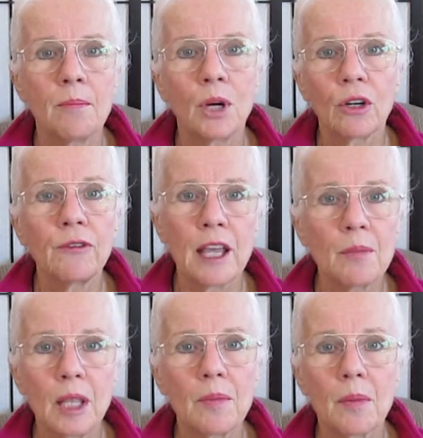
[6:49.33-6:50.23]
per
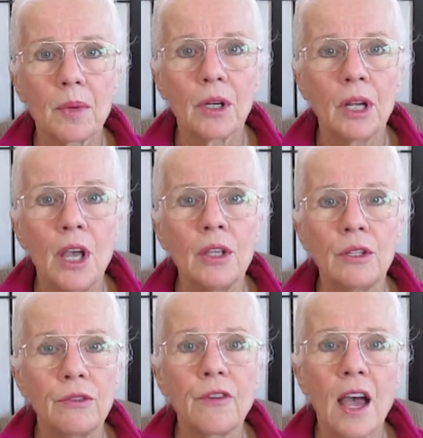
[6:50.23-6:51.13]
family member
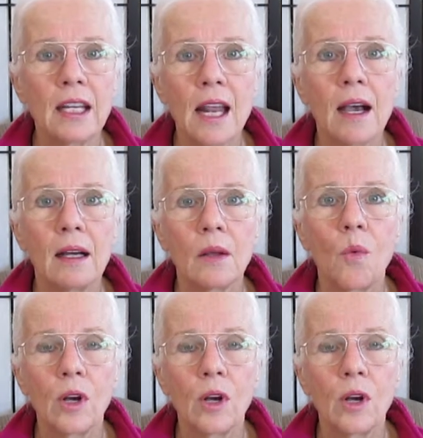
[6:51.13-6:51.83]
to find out